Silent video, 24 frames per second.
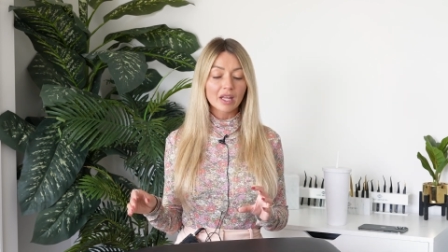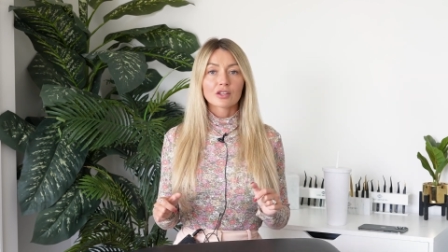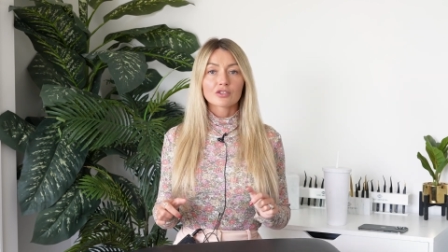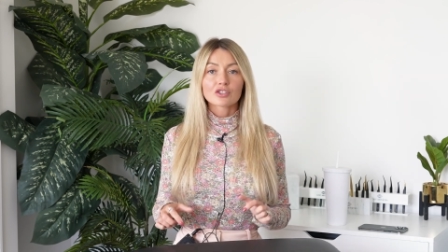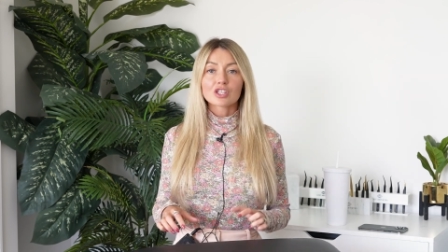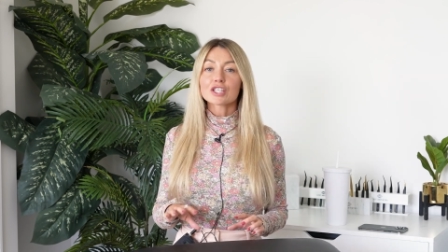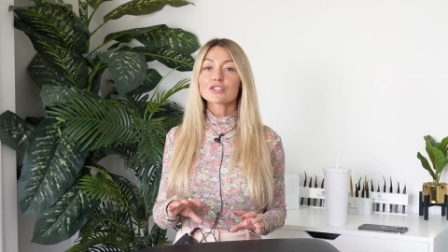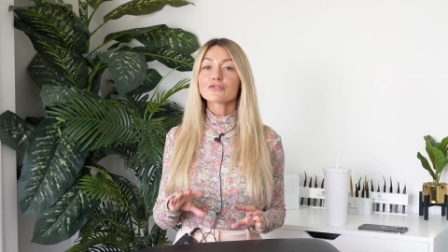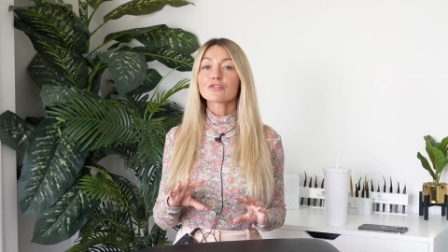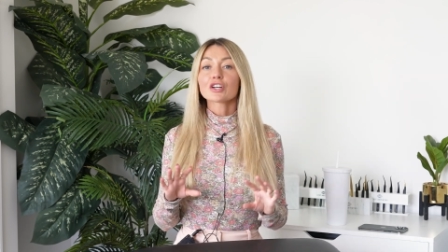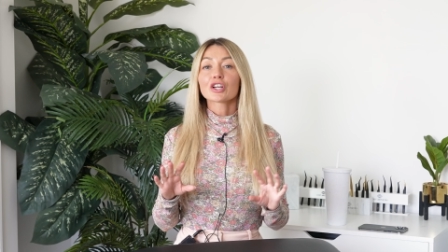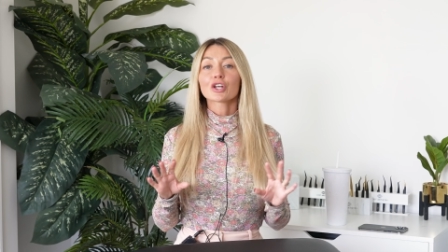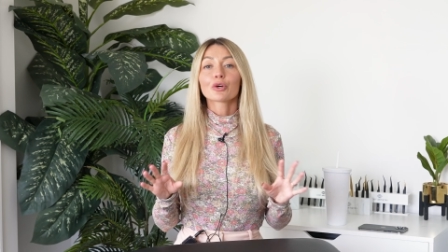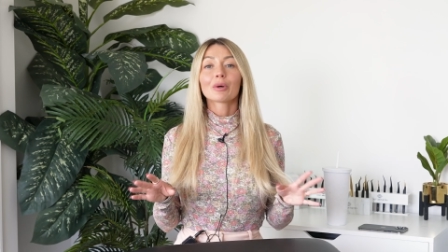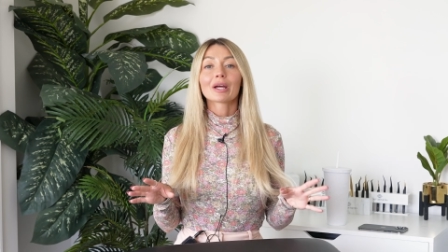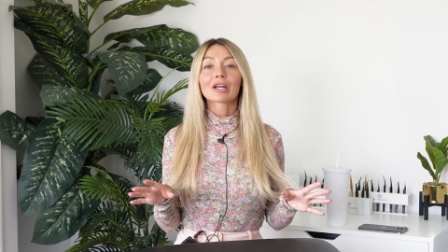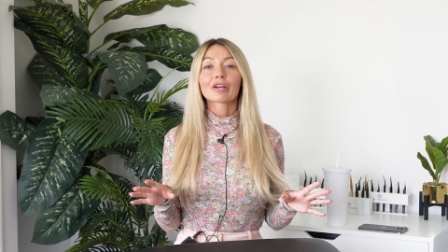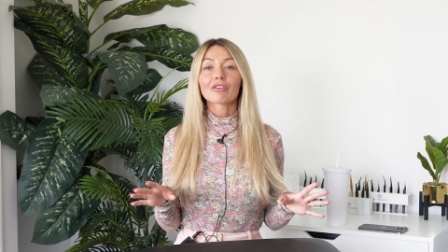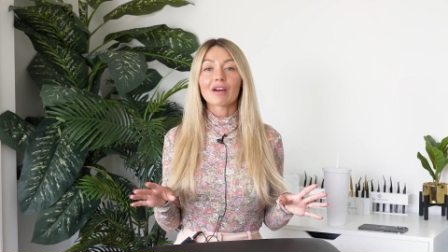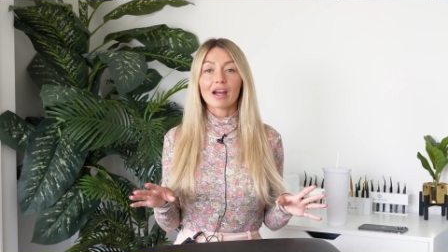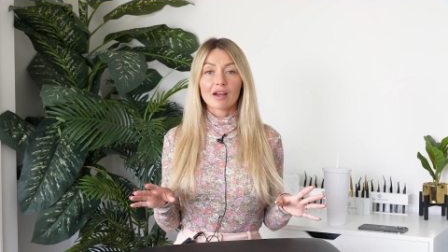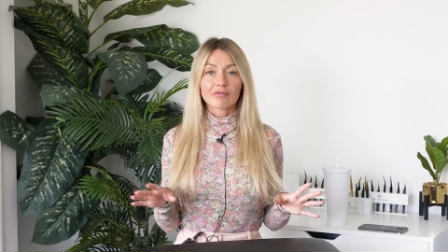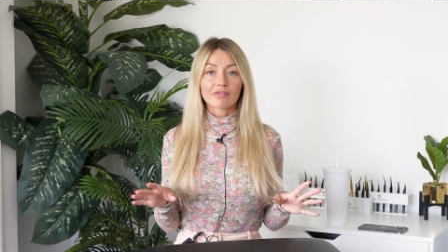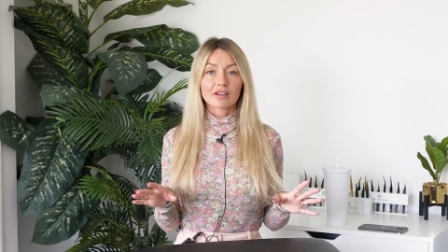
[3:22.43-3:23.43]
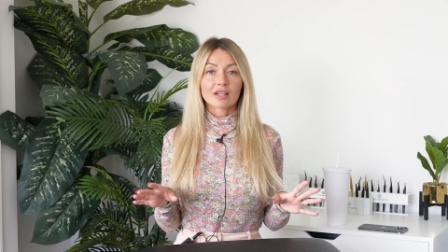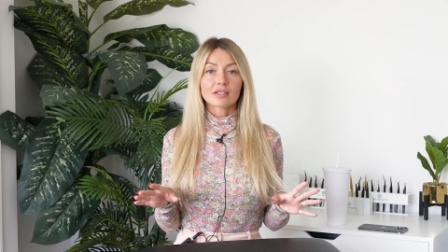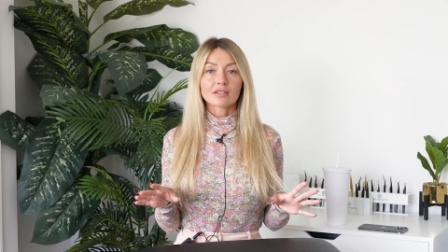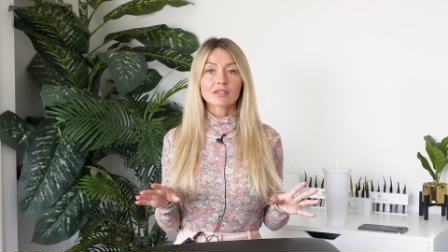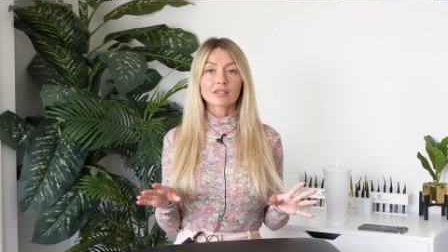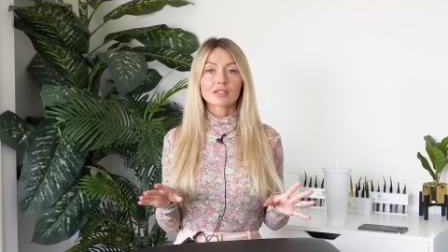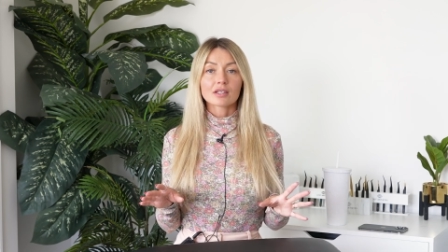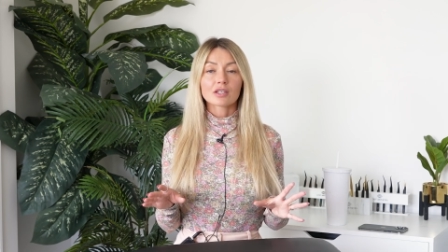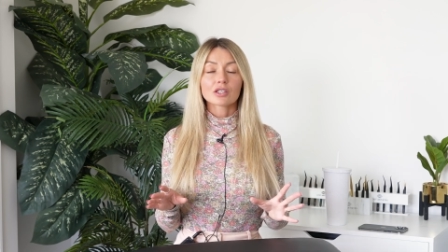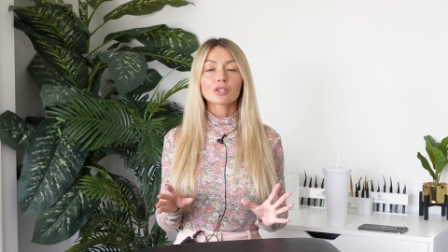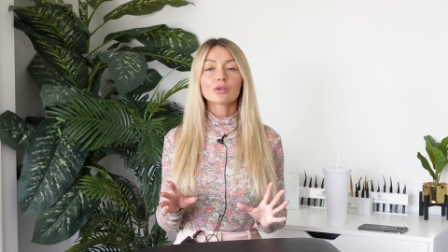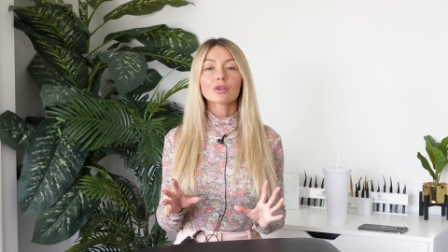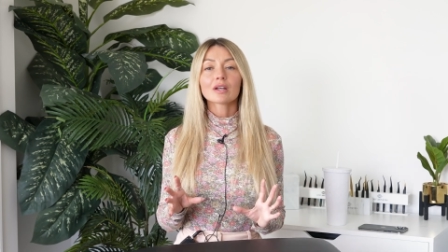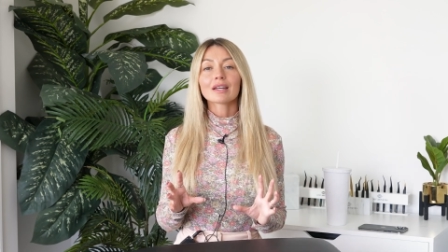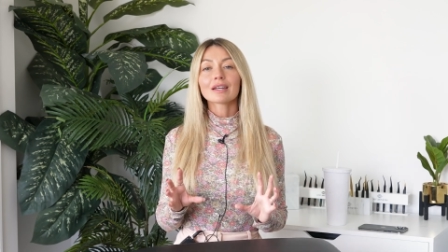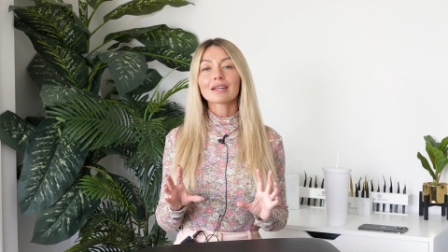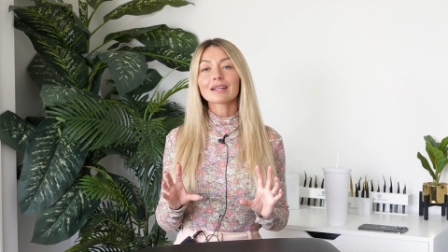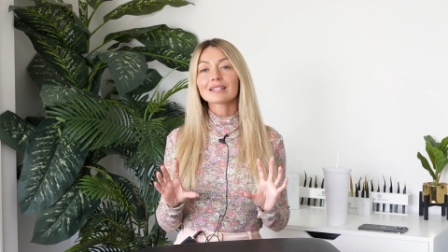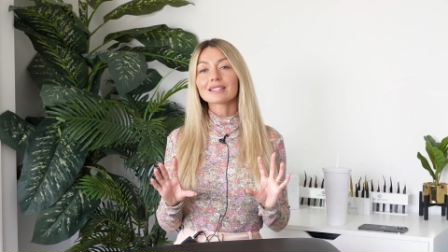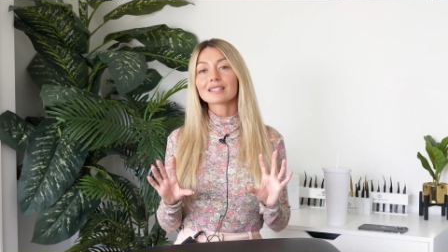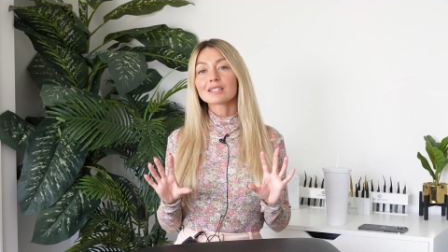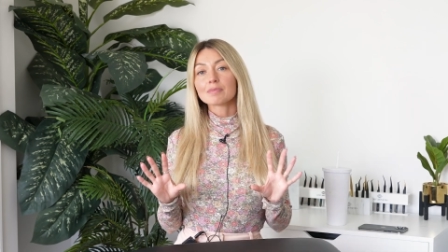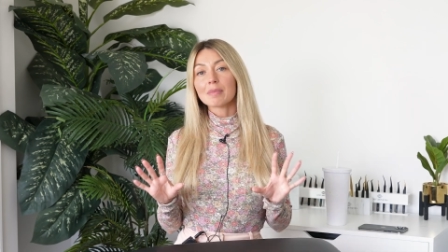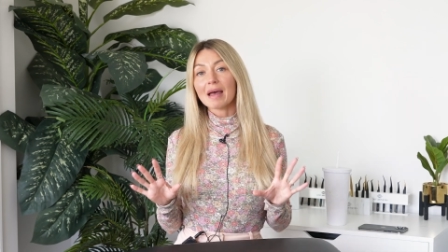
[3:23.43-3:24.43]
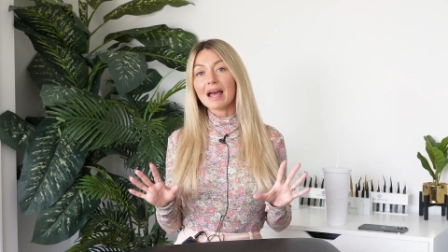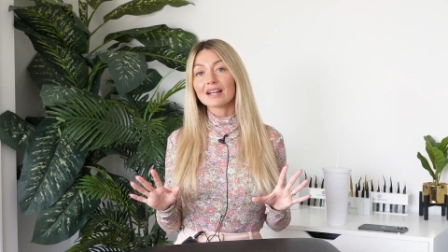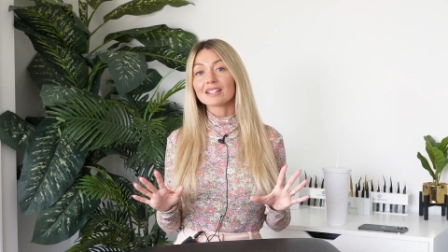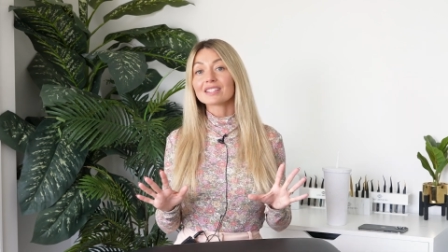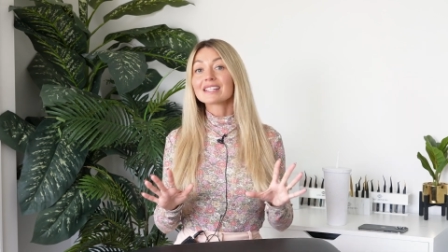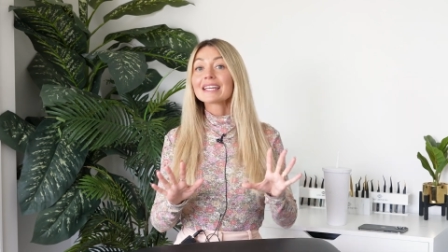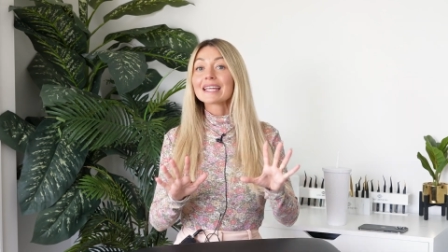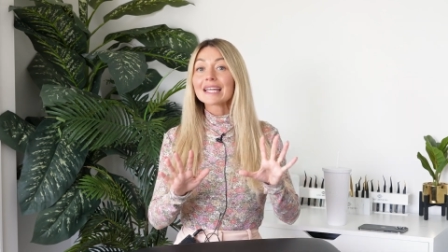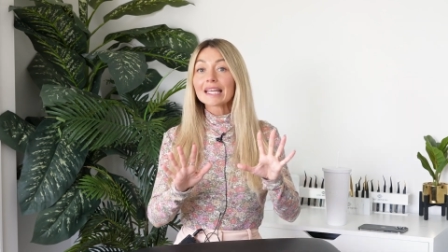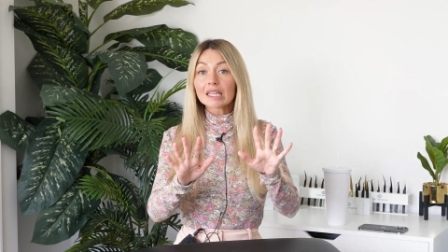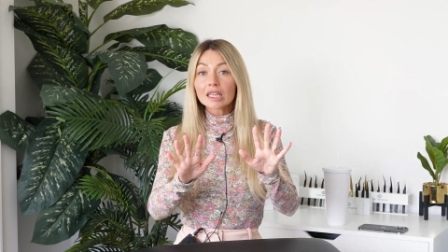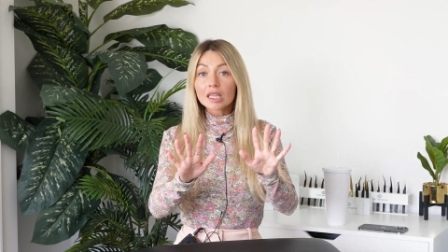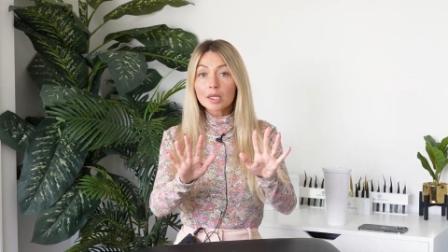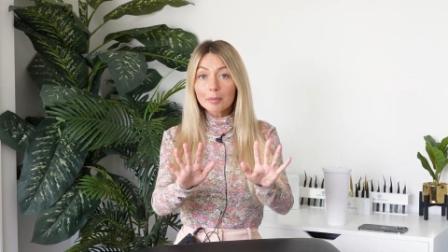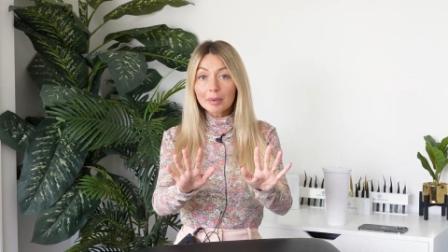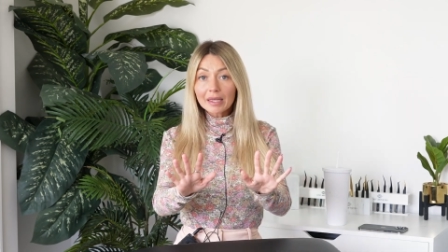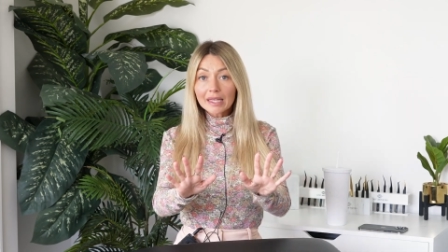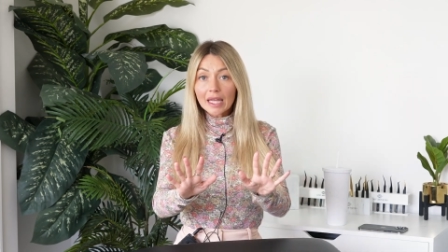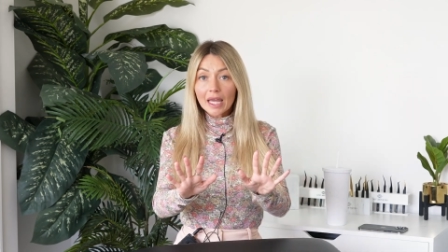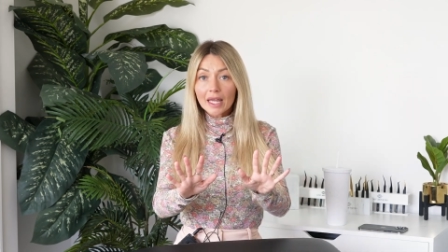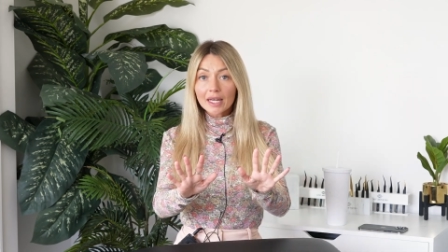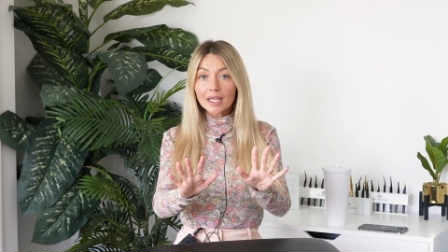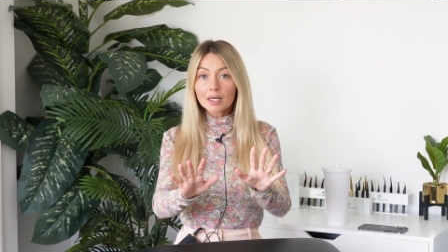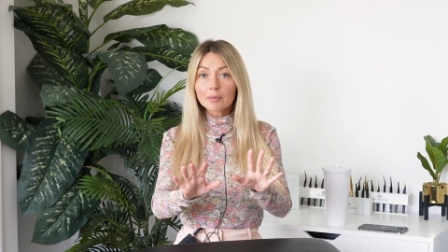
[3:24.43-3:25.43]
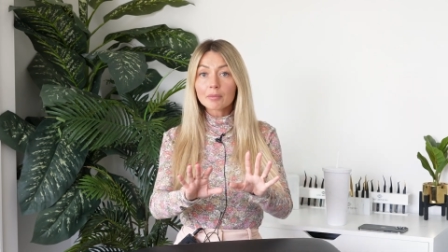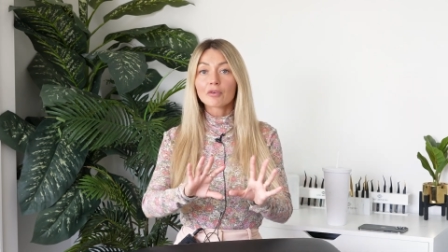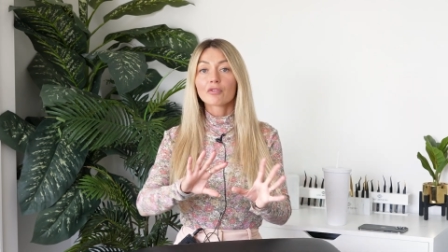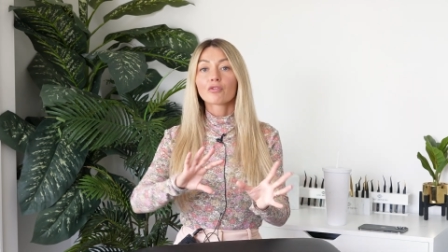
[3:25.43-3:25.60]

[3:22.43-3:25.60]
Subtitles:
Just for a quick reference, you can expect in the beginning,